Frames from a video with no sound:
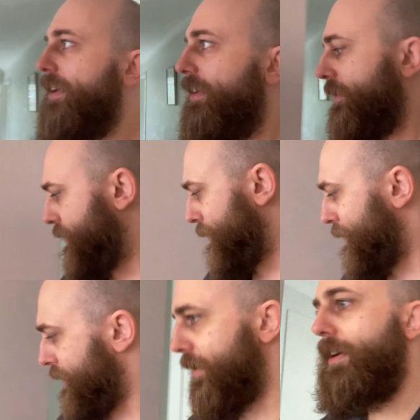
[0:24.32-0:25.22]
Into
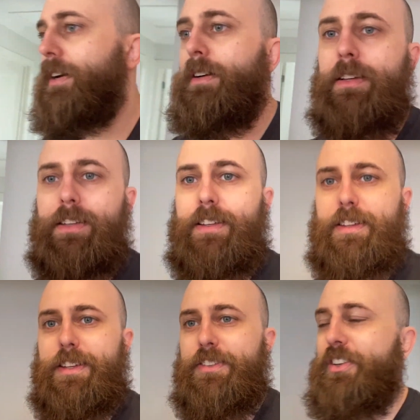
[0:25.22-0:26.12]
the
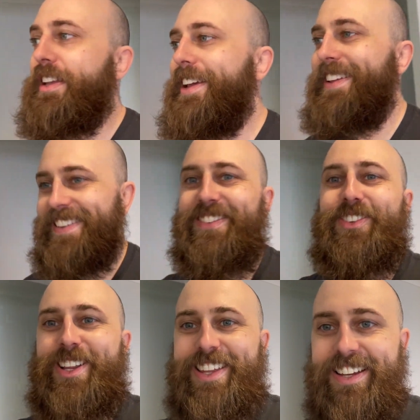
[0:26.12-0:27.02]
kitchen. And the
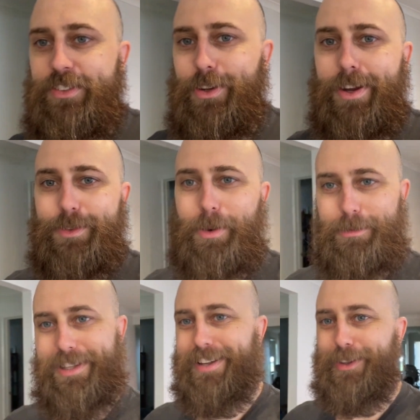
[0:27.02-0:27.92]
funny thing is, you guys will
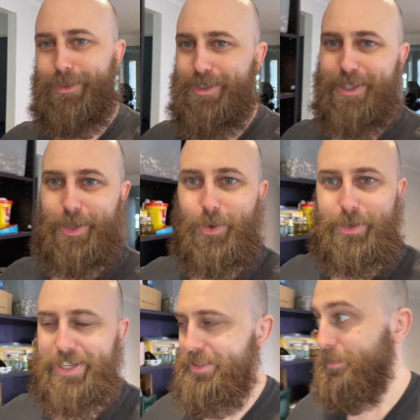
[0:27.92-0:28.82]
probably think it looks like the old
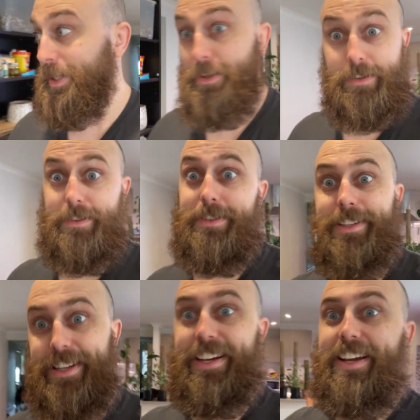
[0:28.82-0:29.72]
house
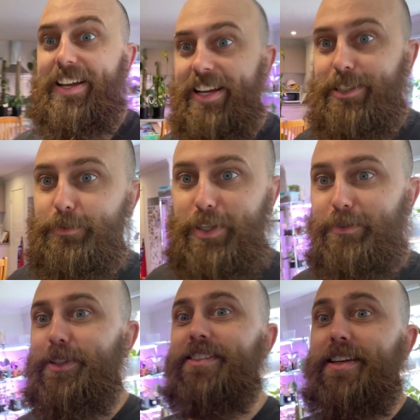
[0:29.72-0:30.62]
because it's
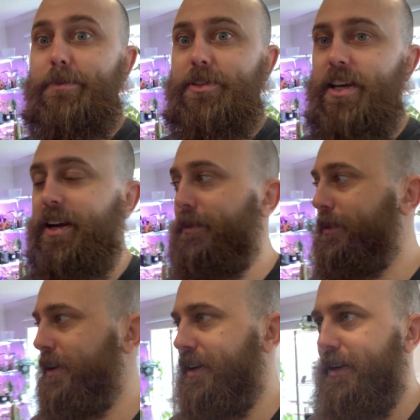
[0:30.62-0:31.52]
effectively the same setup
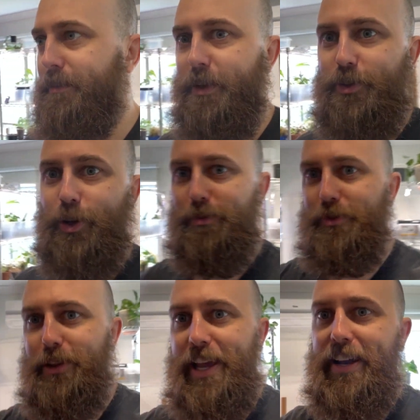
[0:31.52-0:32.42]
in terms
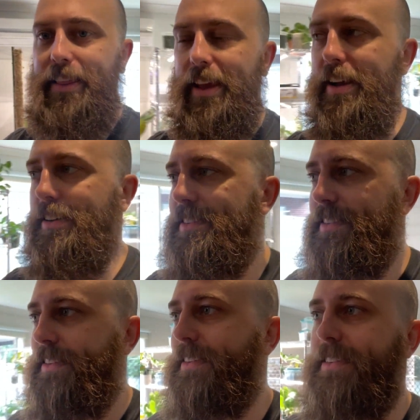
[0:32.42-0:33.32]
of the layout of the house.
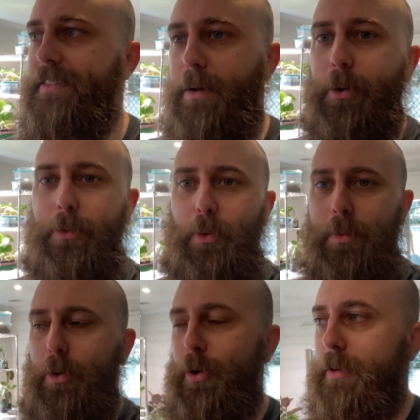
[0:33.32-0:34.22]
The suburb that we
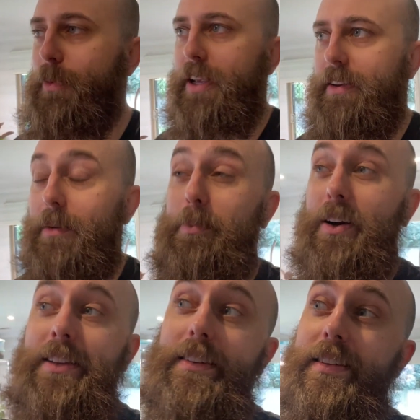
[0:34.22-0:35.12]
bought in, we ended up
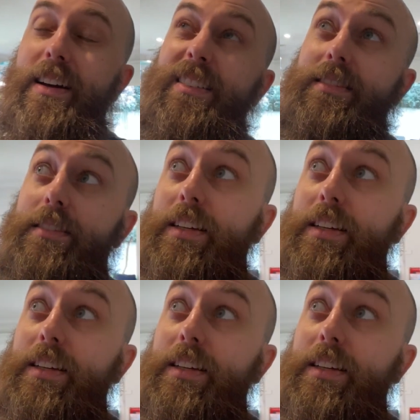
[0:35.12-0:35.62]
buying this house.